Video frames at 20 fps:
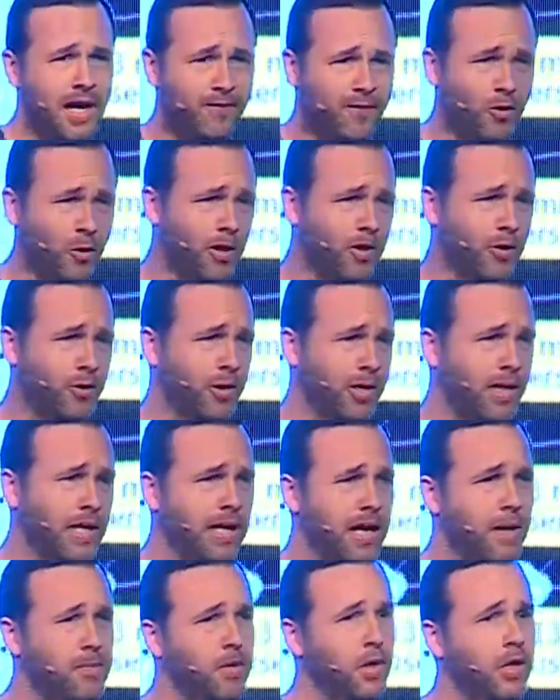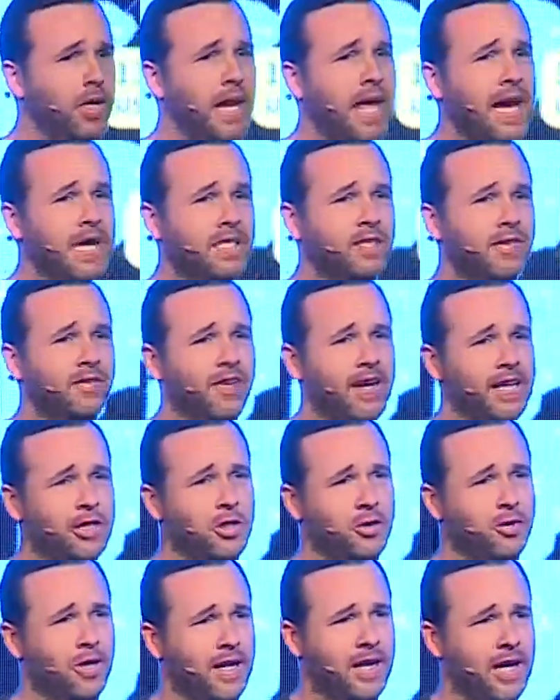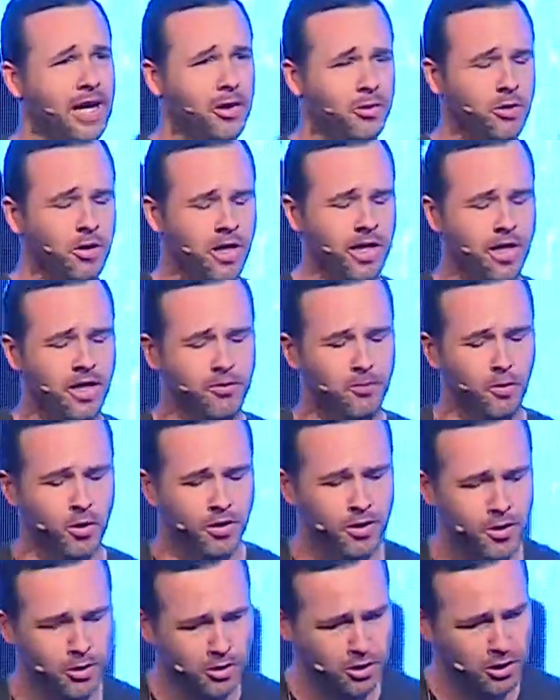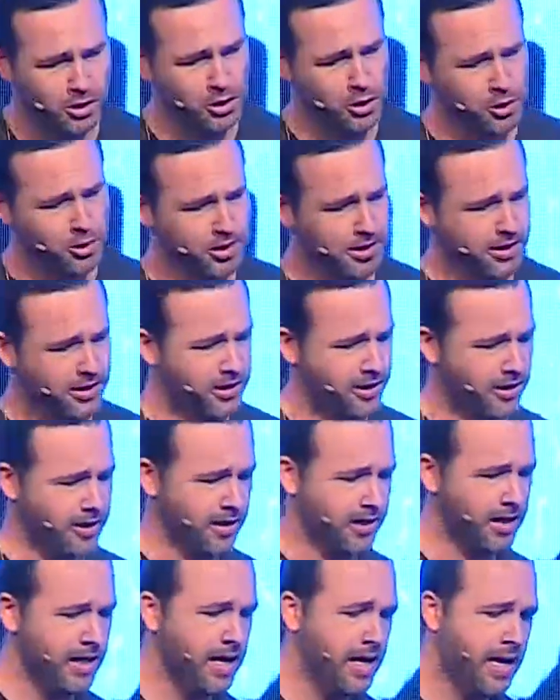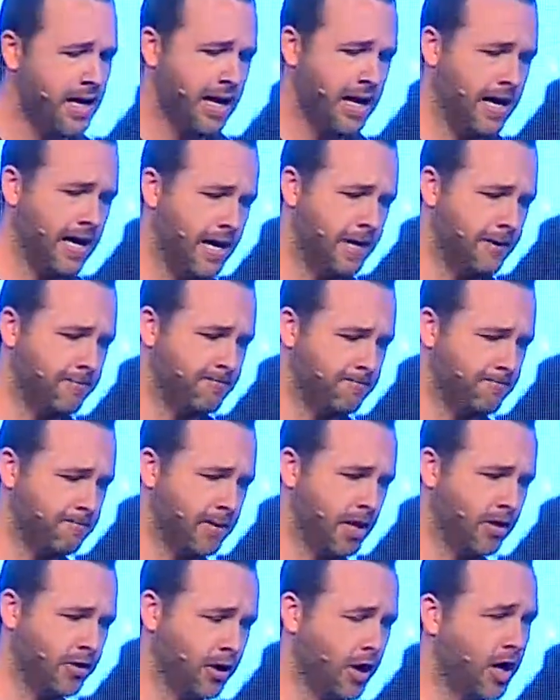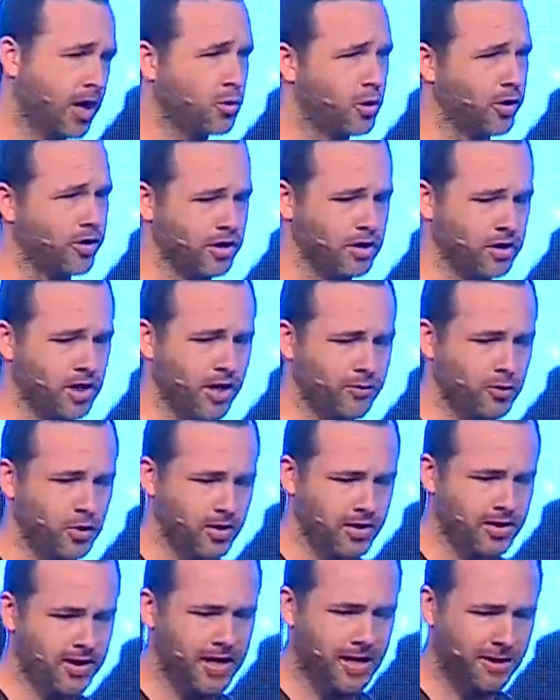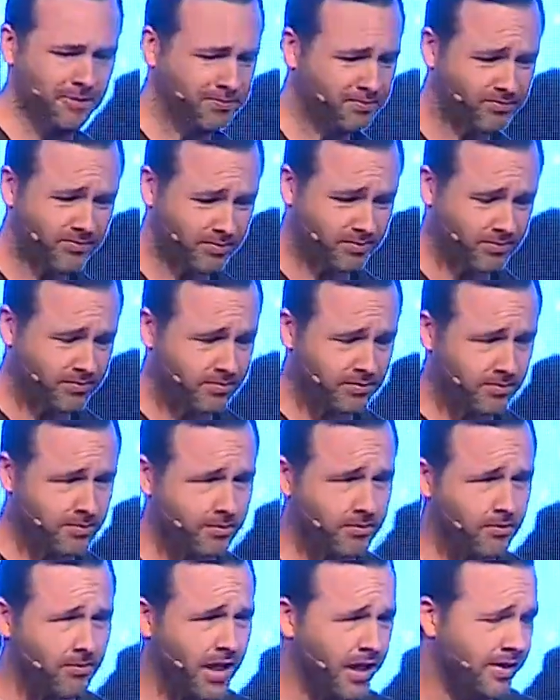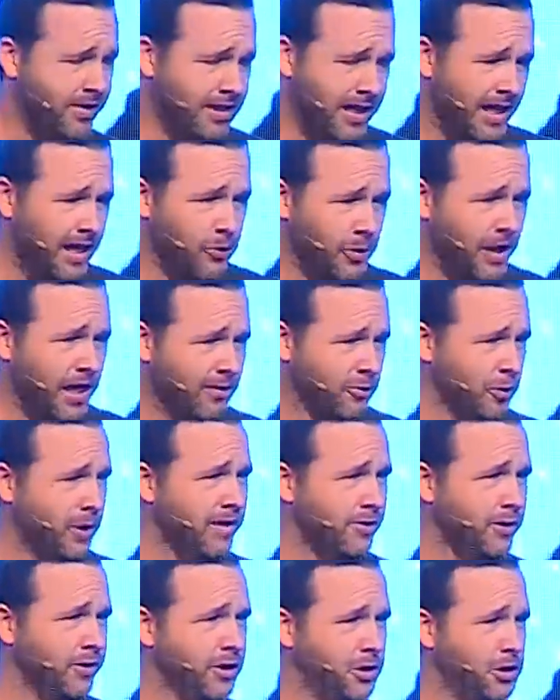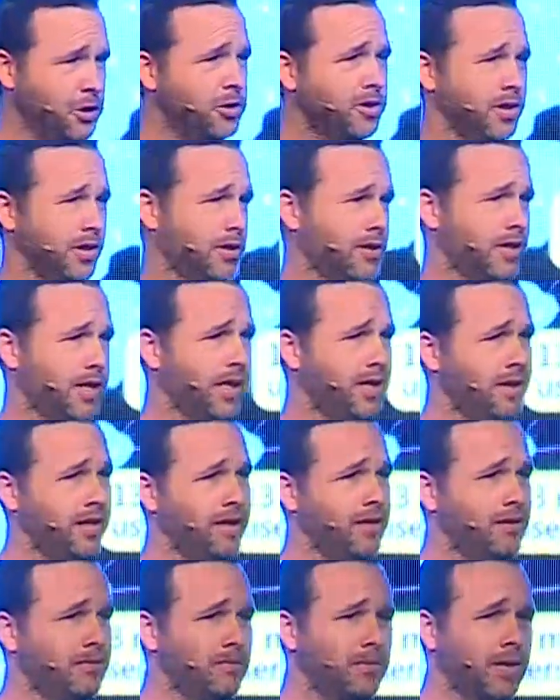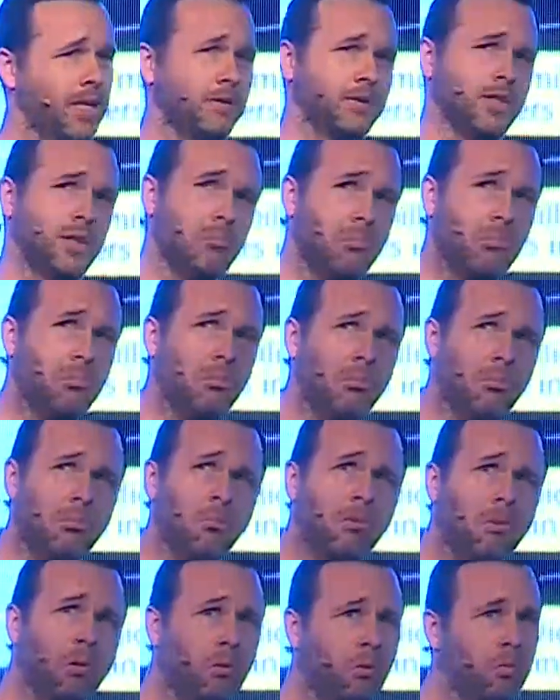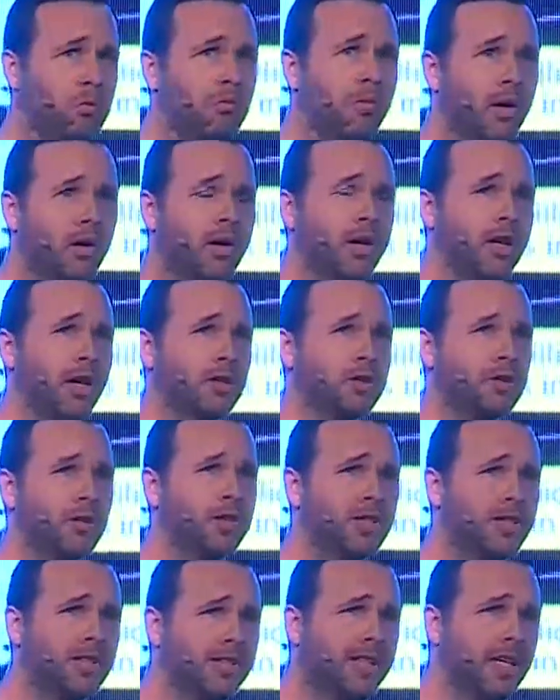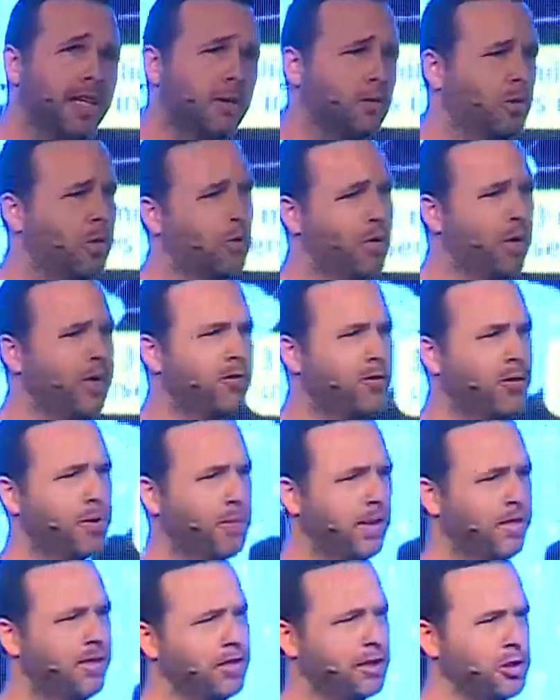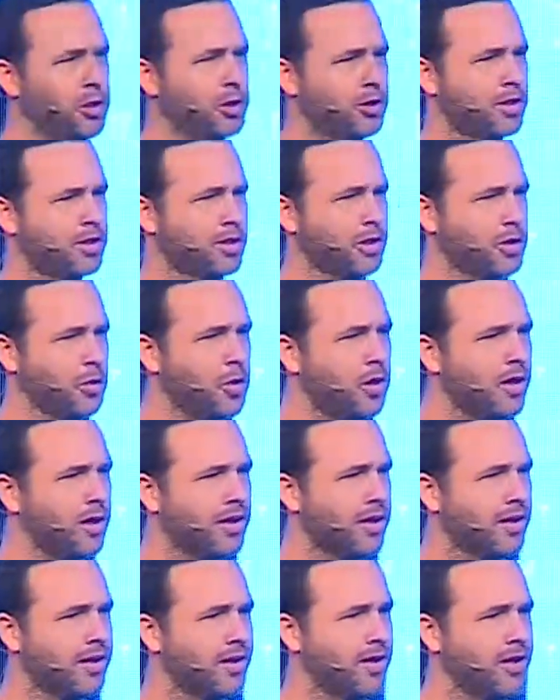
43 million active devices right now with users using their hardware and their software today. And they said, hey, we have all these users, right? Like, I was like, so we started thinking, well, what if we put these users to work?